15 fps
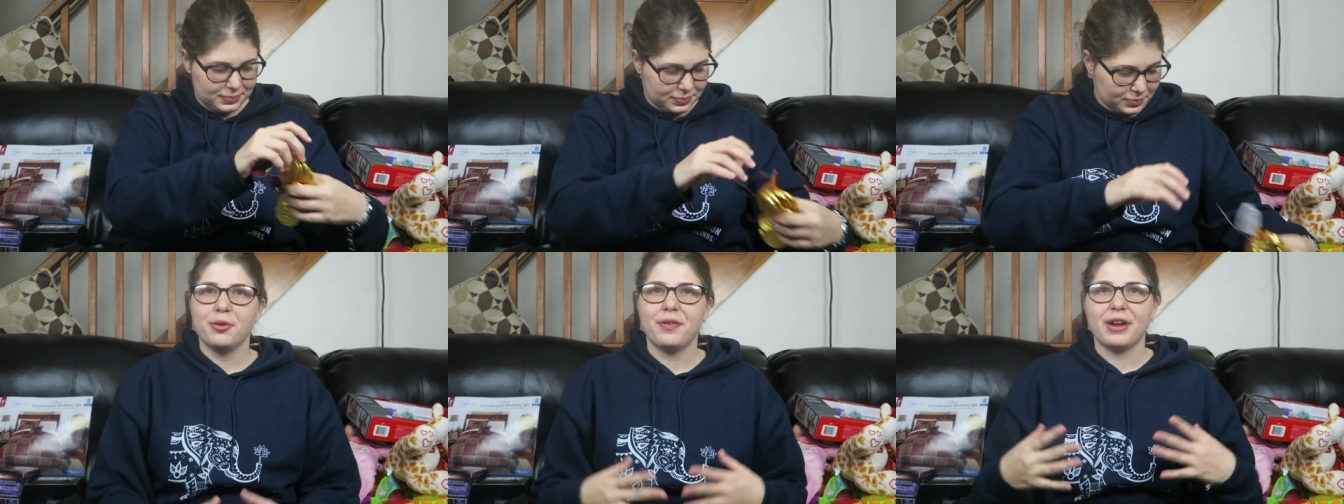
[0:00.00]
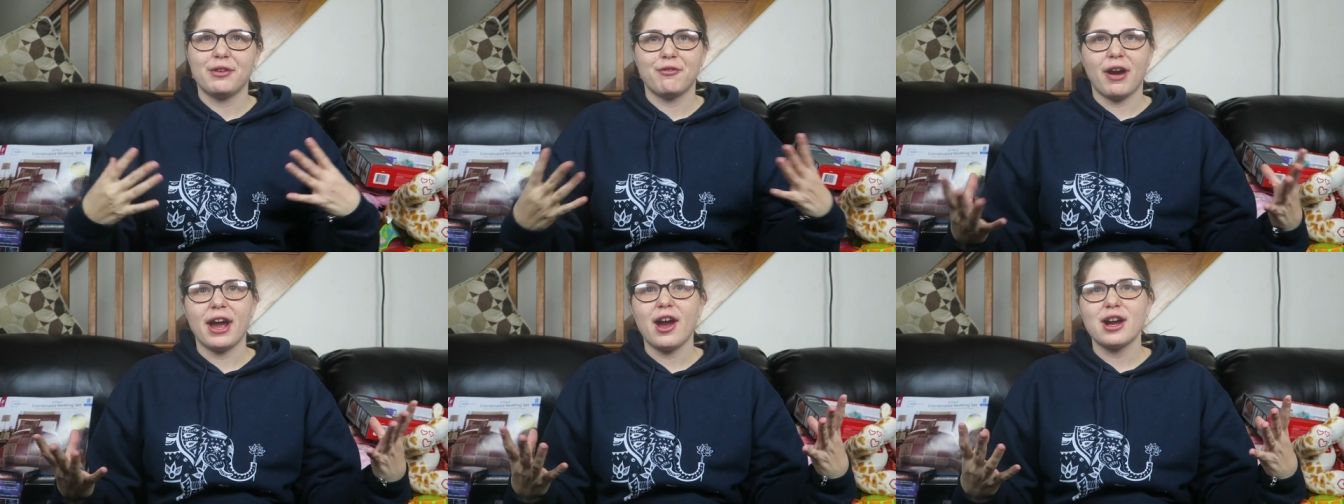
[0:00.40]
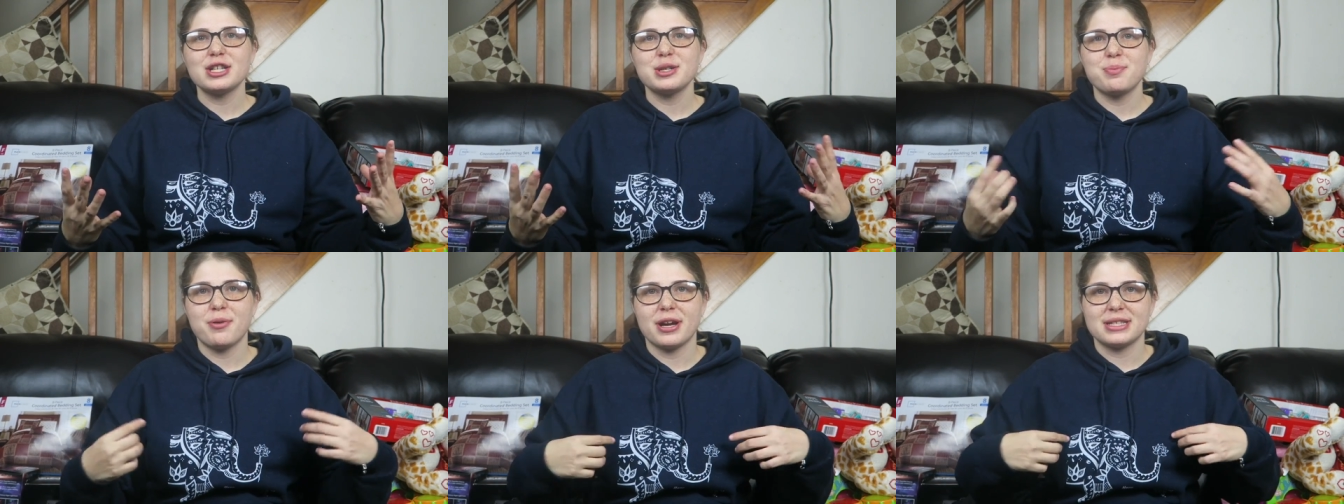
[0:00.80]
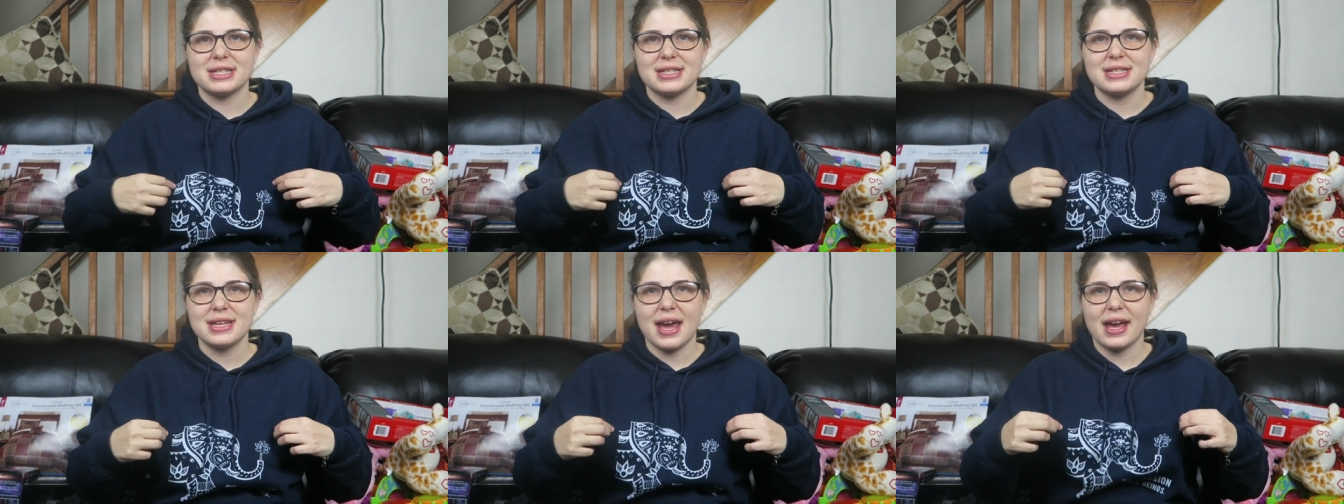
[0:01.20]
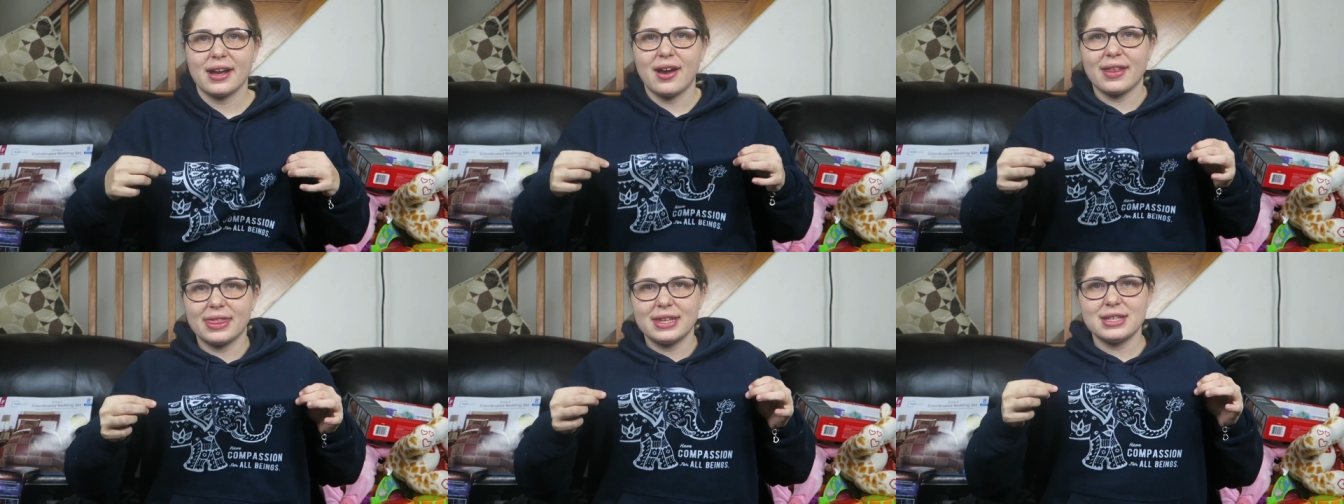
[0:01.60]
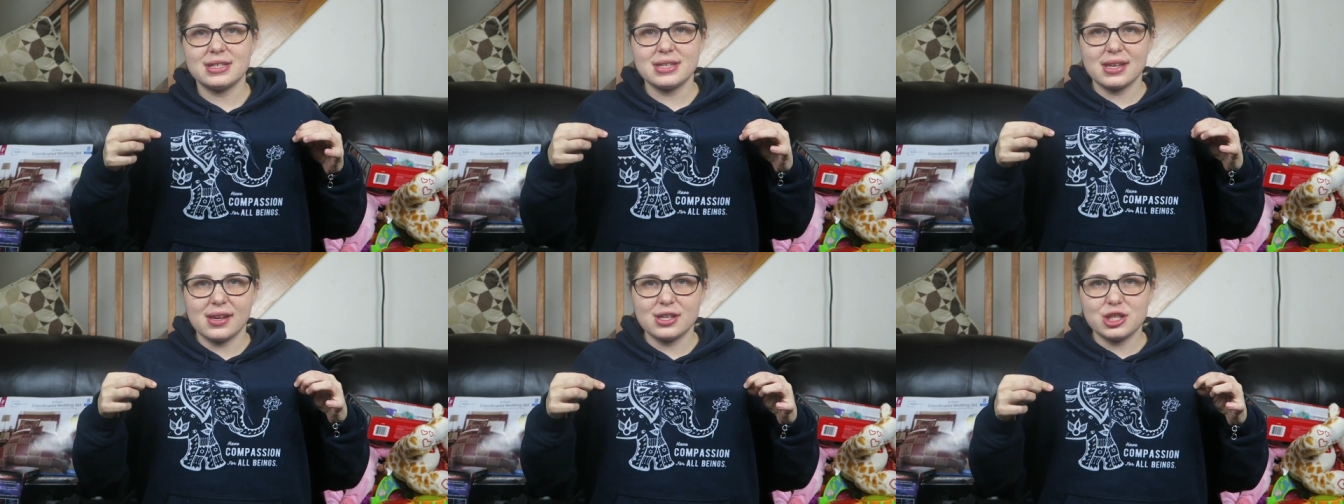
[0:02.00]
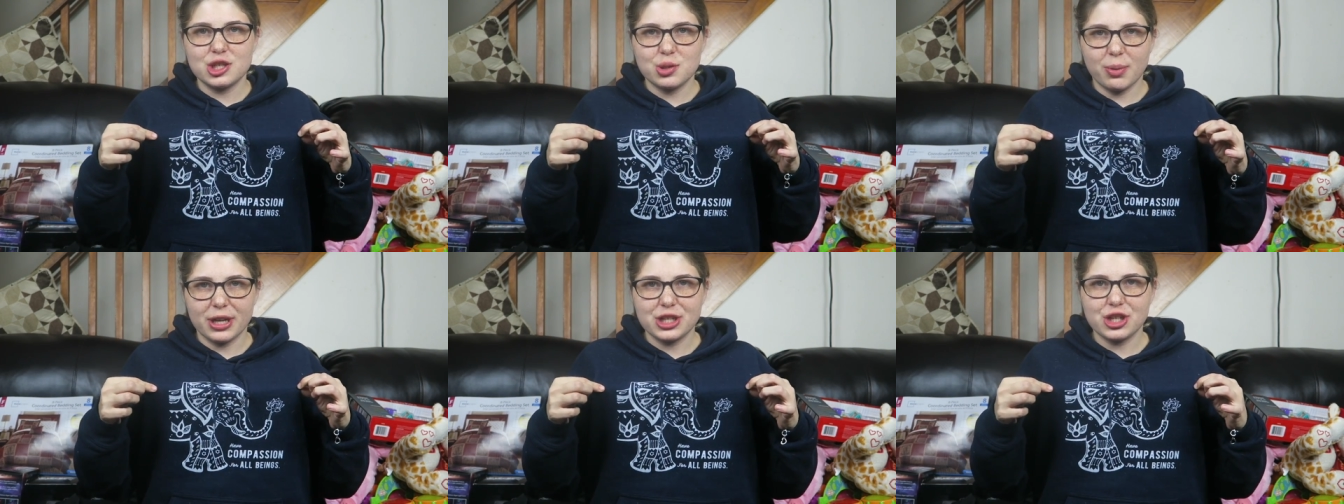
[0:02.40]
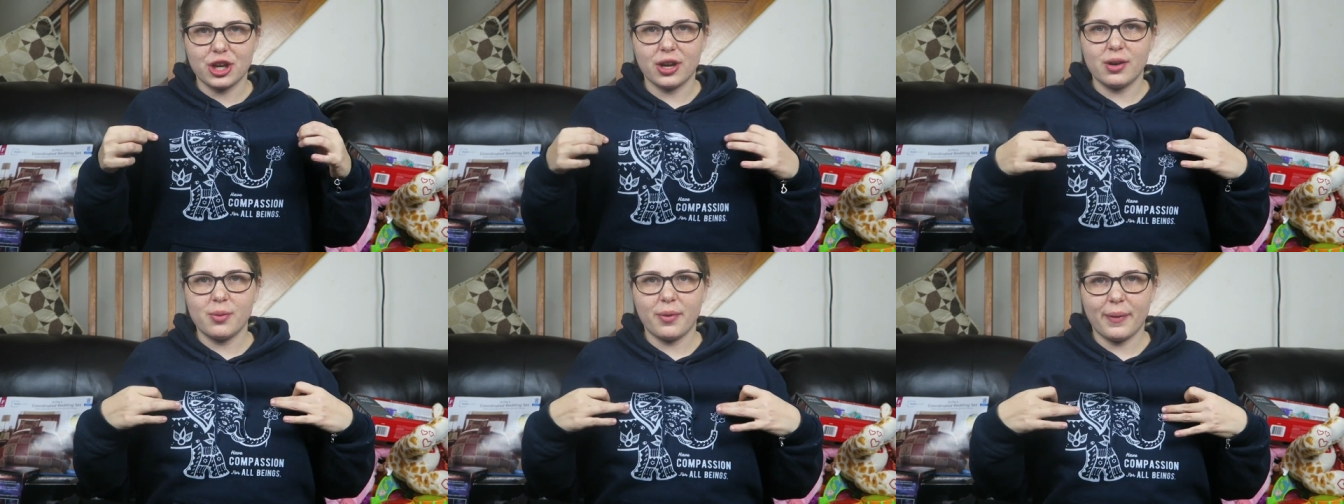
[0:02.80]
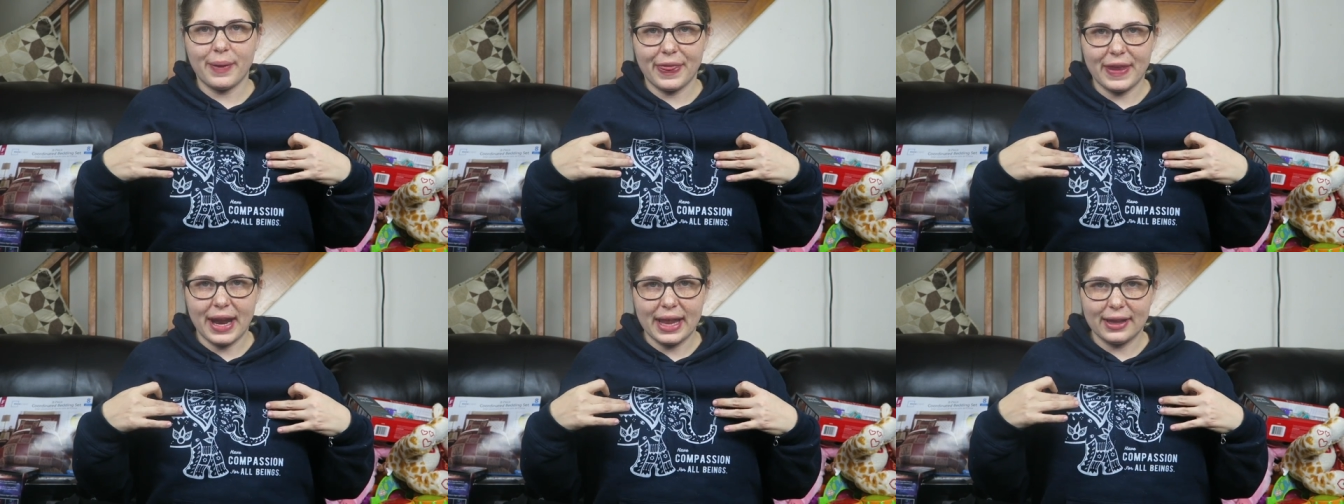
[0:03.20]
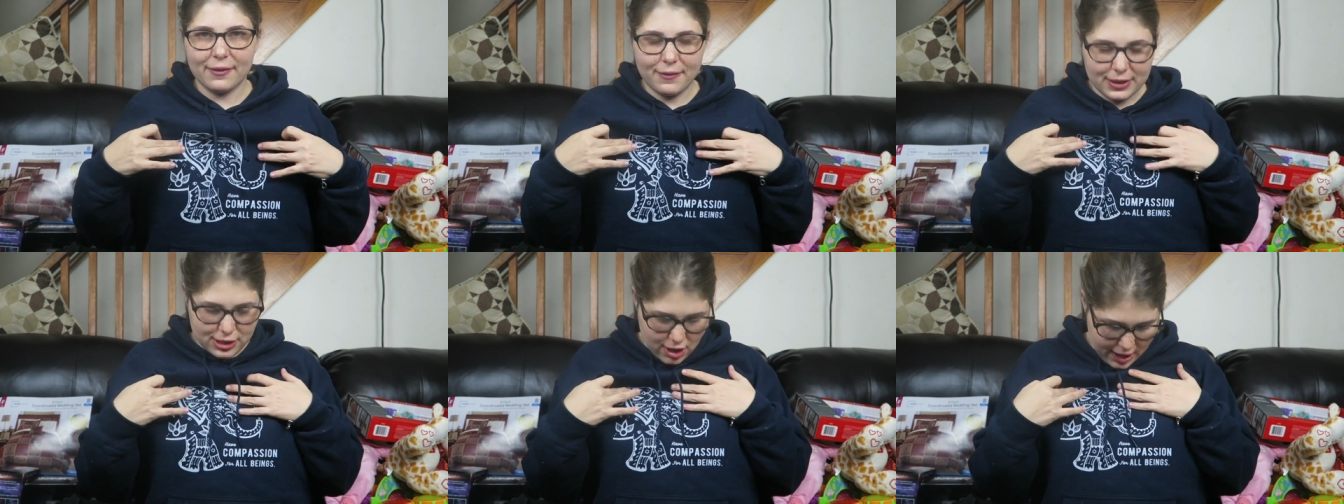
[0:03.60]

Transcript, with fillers: Moving right on to presents, I got this sweatshirt with an elephant